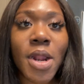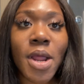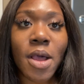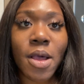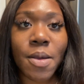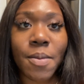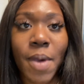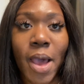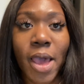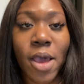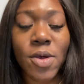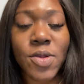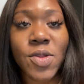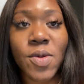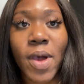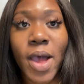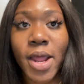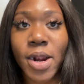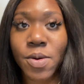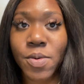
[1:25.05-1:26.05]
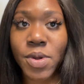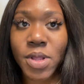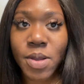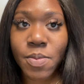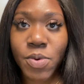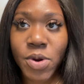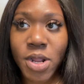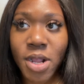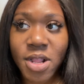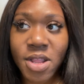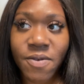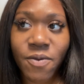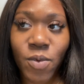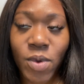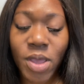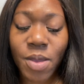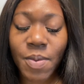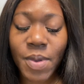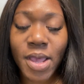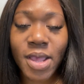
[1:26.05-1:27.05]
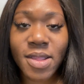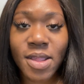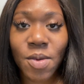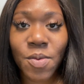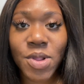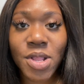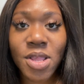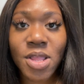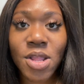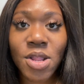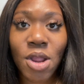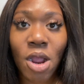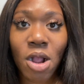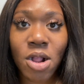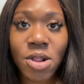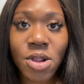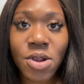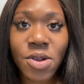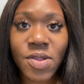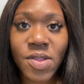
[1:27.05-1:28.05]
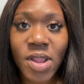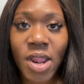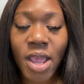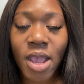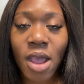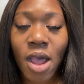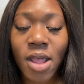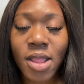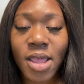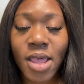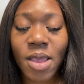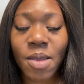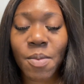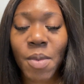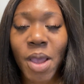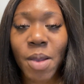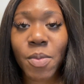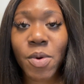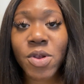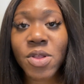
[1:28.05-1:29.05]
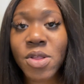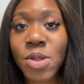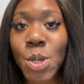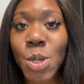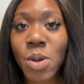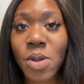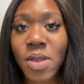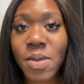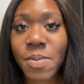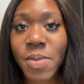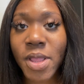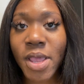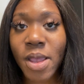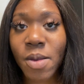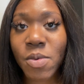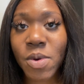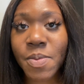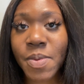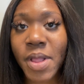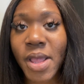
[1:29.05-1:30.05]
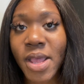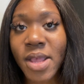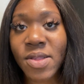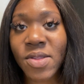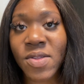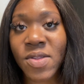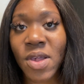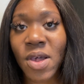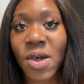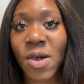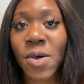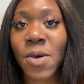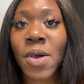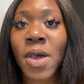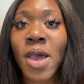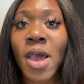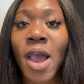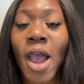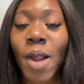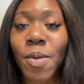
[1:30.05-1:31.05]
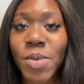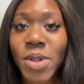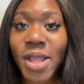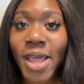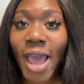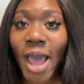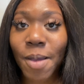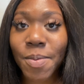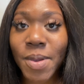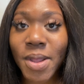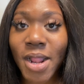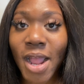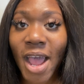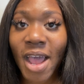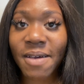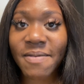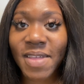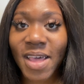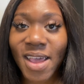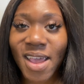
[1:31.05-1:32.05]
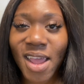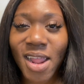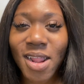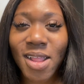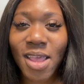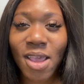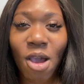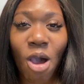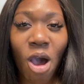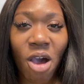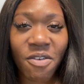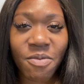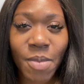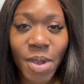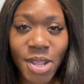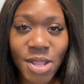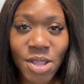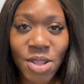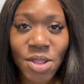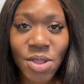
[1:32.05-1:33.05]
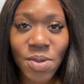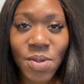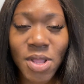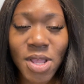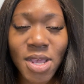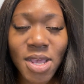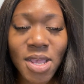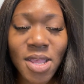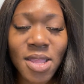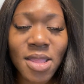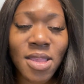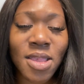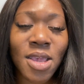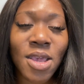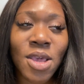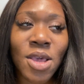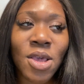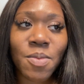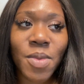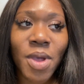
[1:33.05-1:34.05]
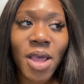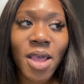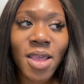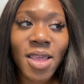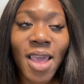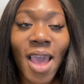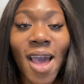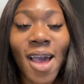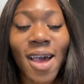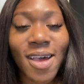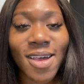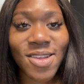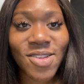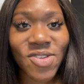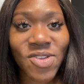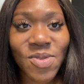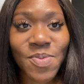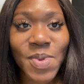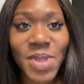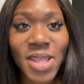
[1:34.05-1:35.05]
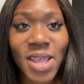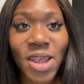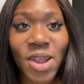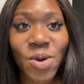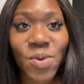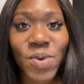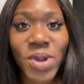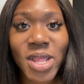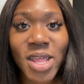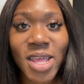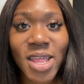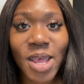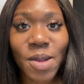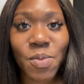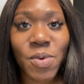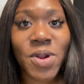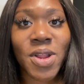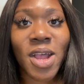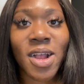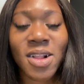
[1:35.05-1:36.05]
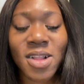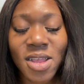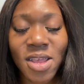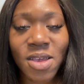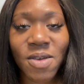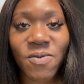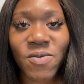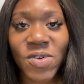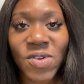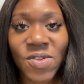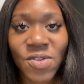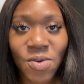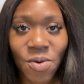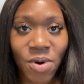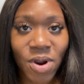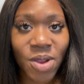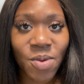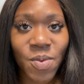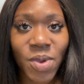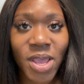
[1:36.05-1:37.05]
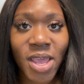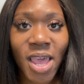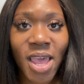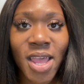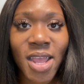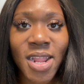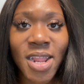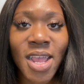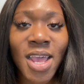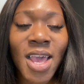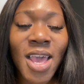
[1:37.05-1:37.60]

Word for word: um, I also had a really productive week because I went to the doctors and I got like my birth control implant replaced. So I'm really happy to have that kind of like off my to-do list. Um, yeah, it's just been like a really like productive, restoring weekend.